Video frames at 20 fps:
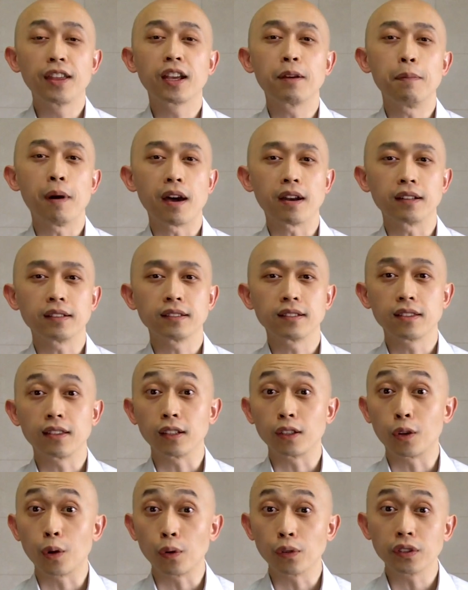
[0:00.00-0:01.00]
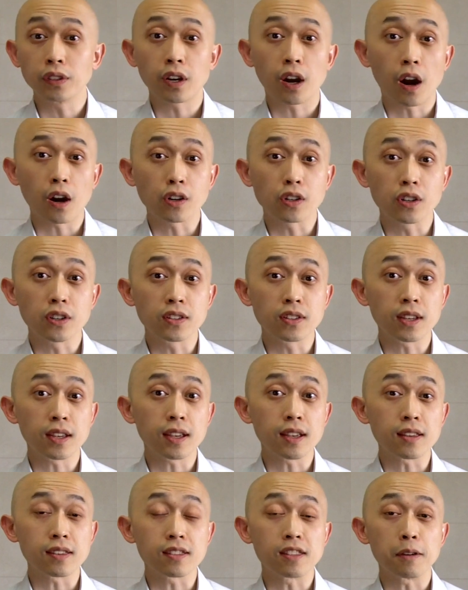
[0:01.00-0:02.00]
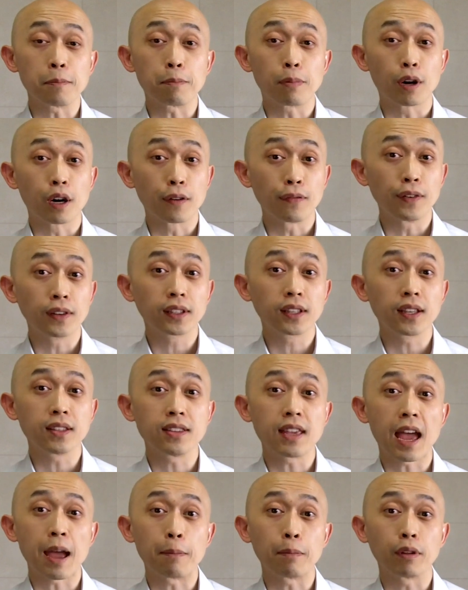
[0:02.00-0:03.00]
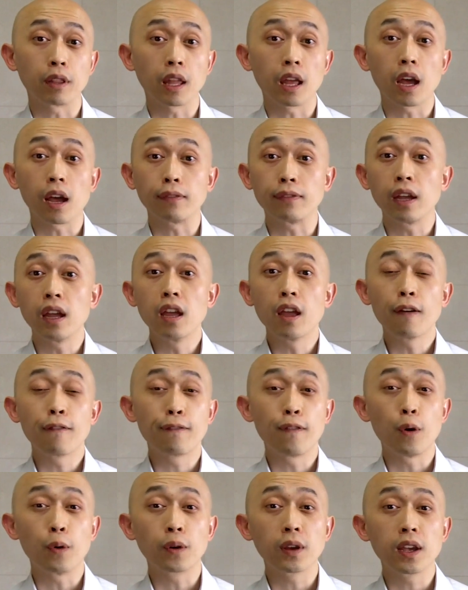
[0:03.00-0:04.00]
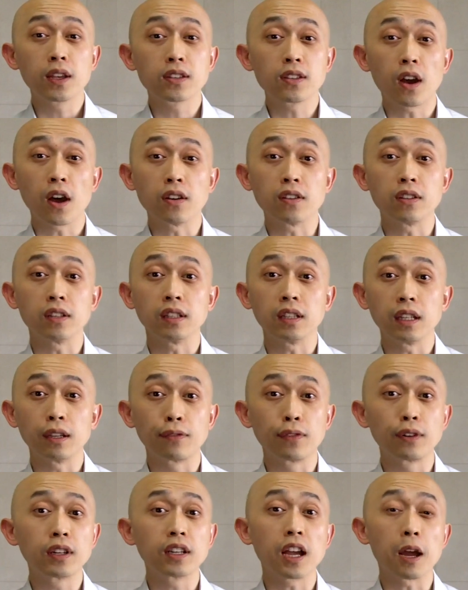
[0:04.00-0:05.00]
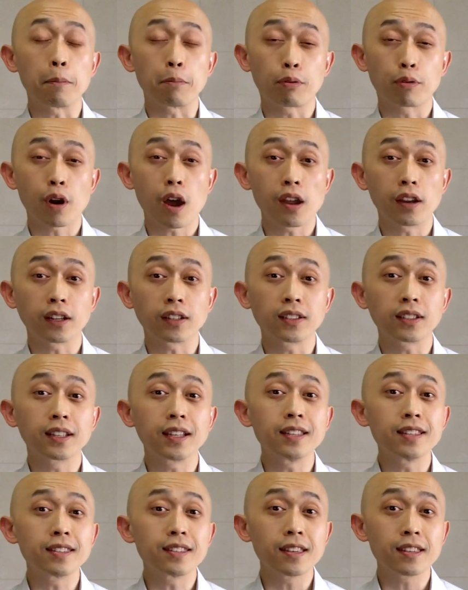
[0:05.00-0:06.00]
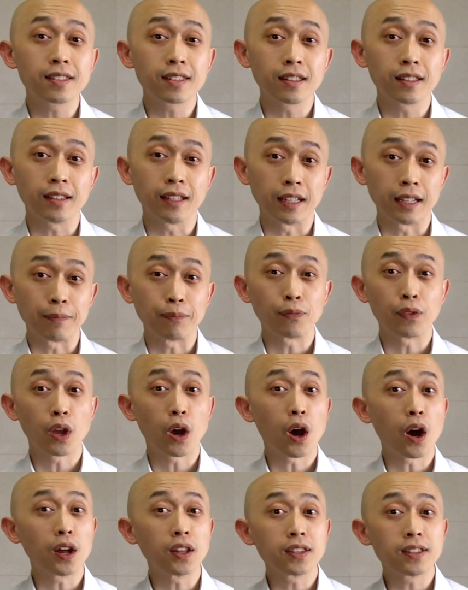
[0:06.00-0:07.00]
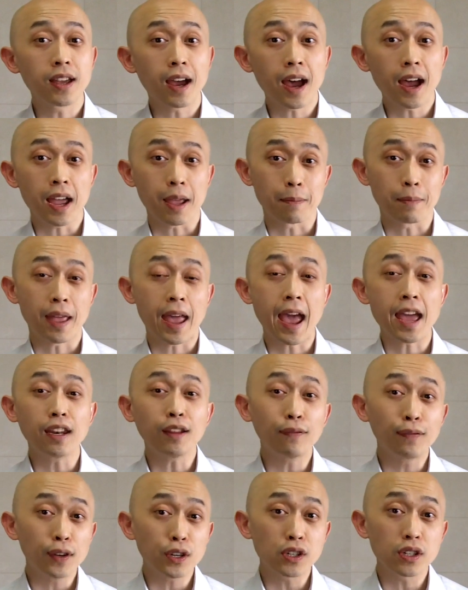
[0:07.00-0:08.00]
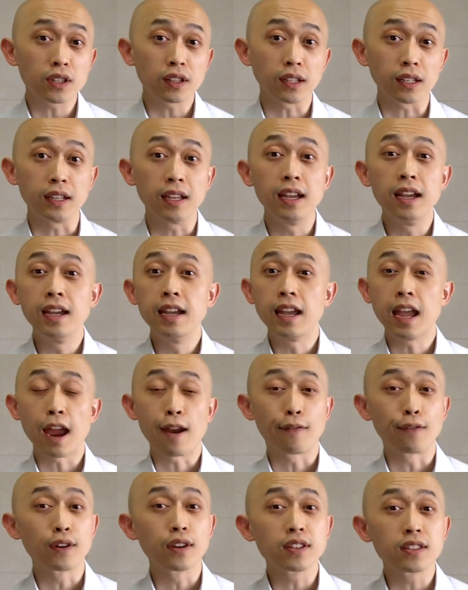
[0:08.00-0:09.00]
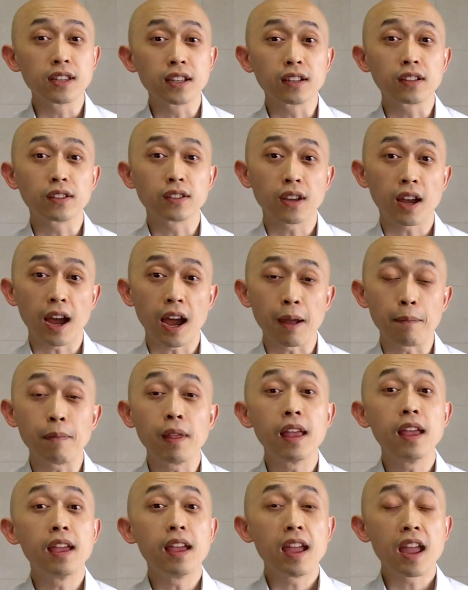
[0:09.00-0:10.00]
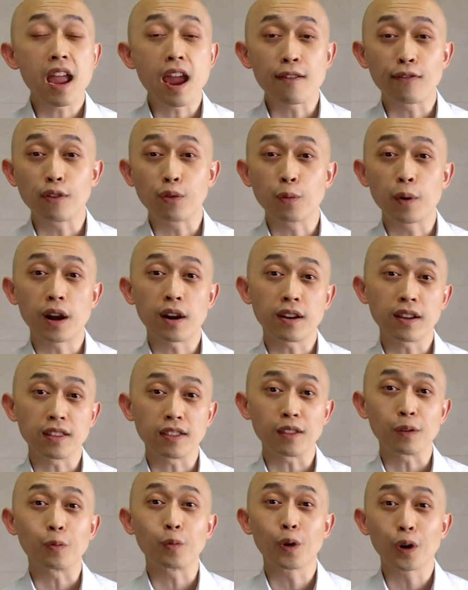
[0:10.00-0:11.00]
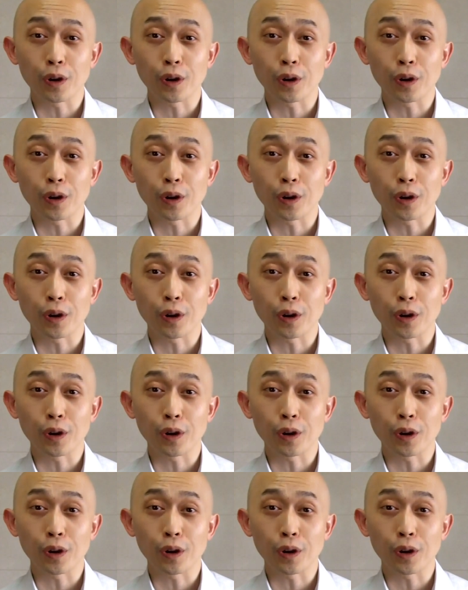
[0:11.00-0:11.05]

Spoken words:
Think about it. The Golden Arches is the perfect example of focus on delivering a product consistently, on time, and efficiently every single time, everywhere in the